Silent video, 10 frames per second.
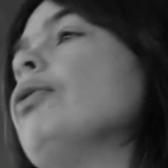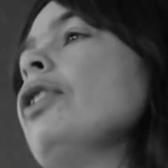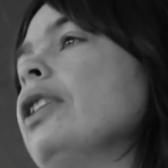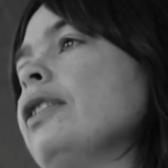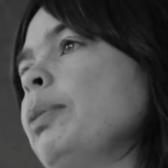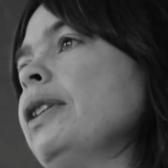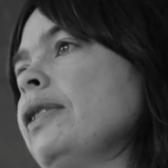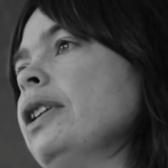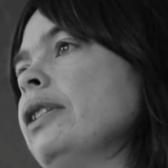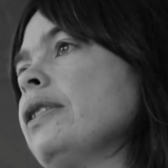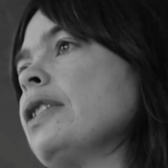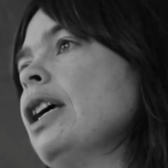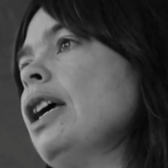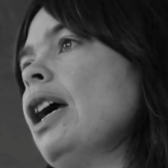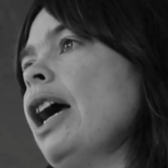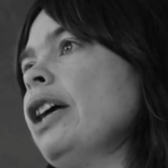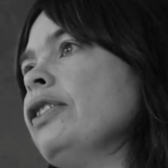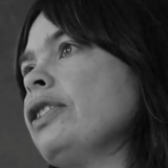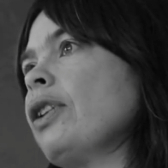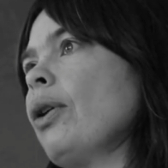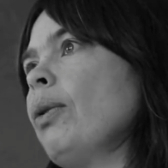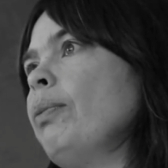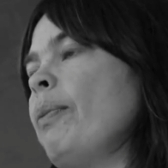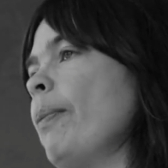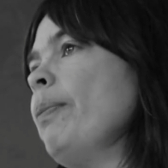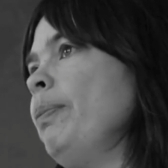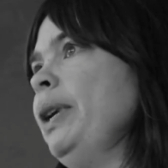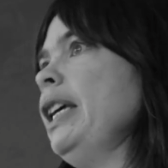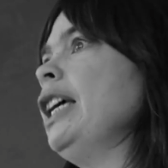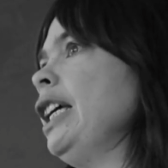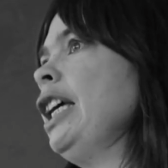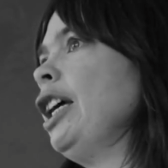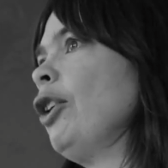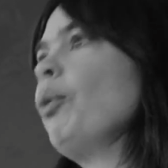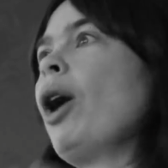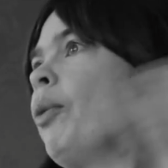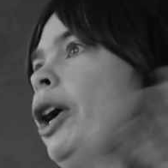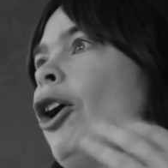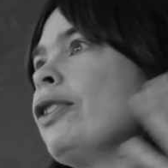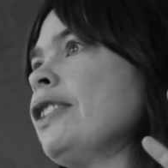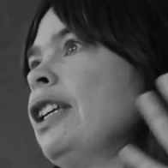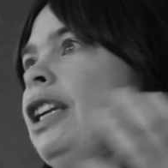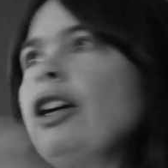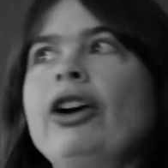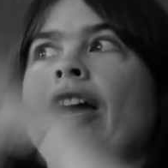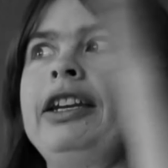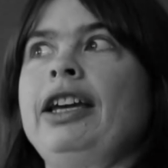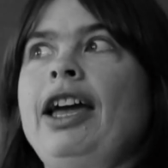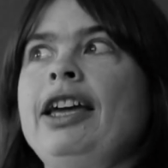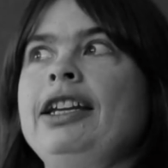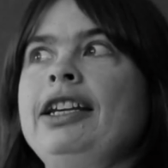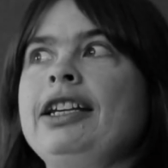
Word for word: for this business, and so being here, while we all sit here and, and it